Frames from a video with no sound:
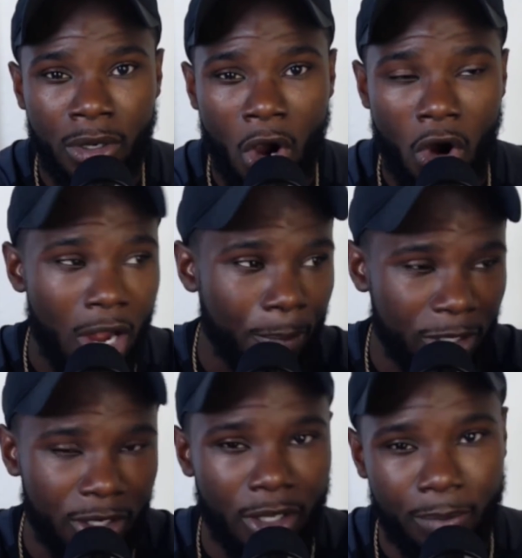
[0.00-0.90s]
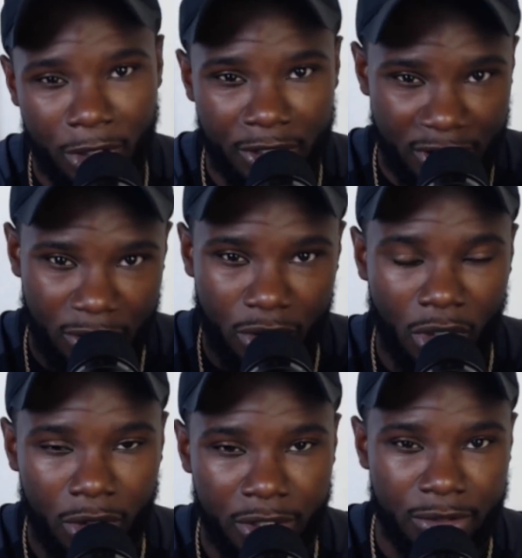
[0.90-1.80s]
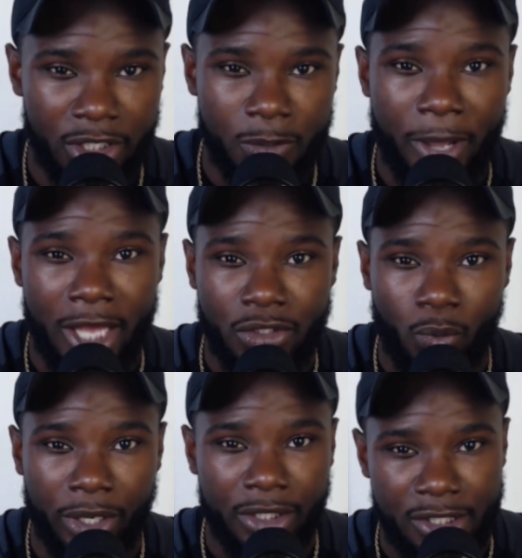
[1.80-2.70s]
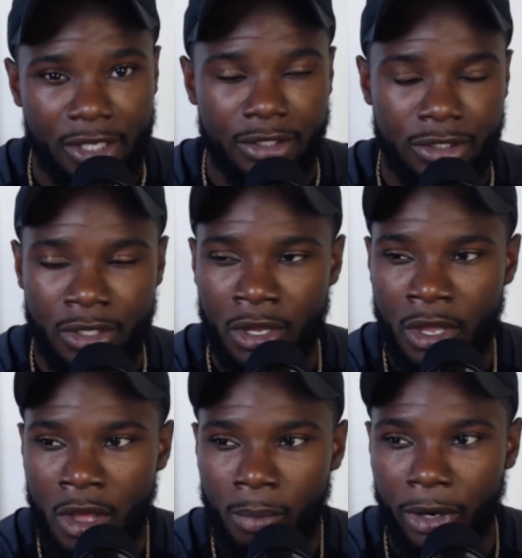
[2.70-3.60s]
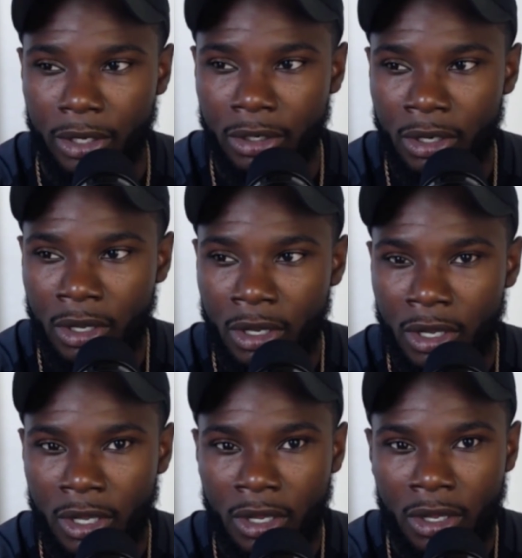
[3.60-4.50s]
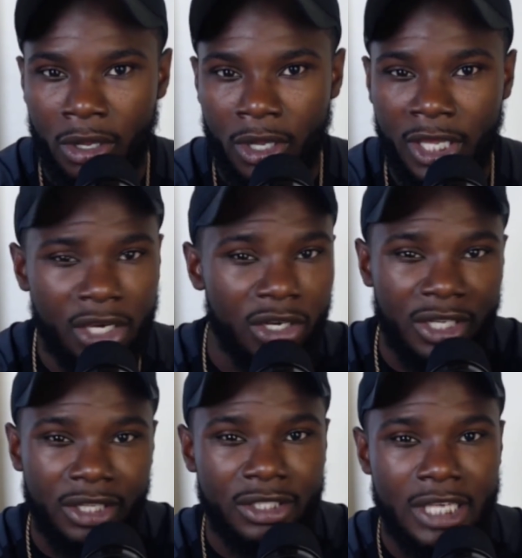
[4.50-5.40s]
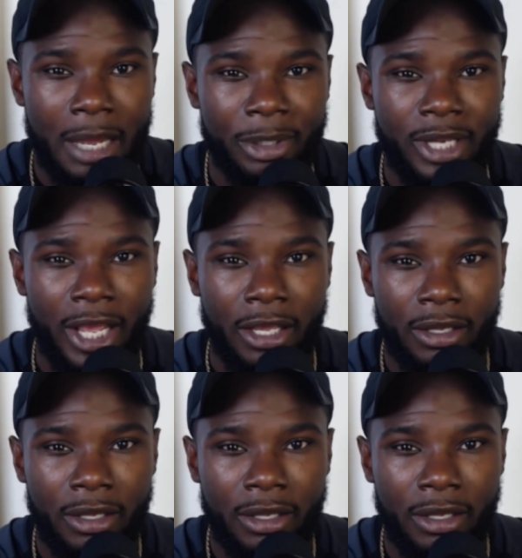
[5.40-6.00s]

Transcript: RIP to him because he's passed away since, but he couldn't get the time of day.